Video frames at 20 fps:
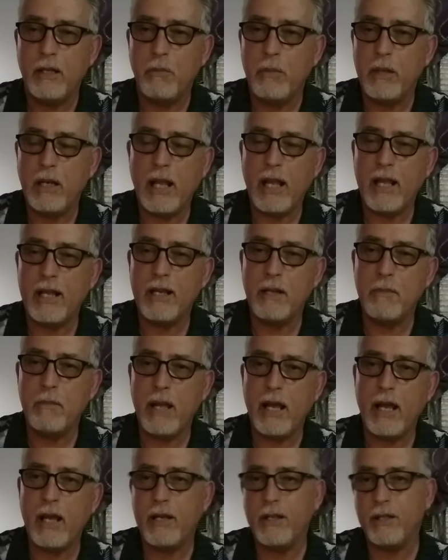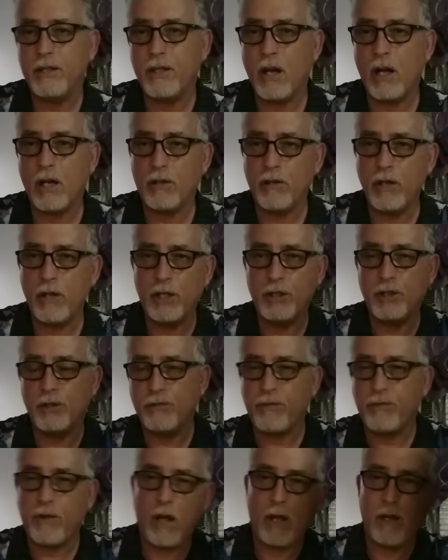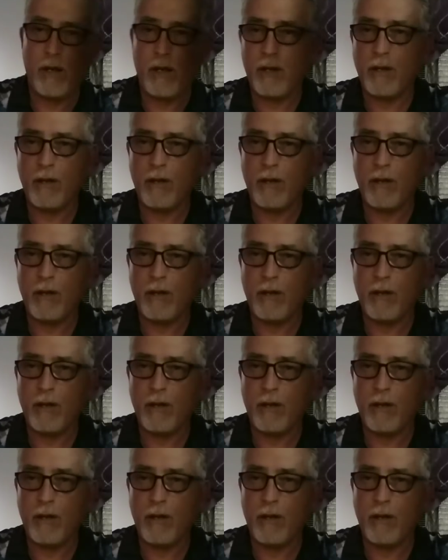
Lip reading: we'll be laying in bed and the concrete's falling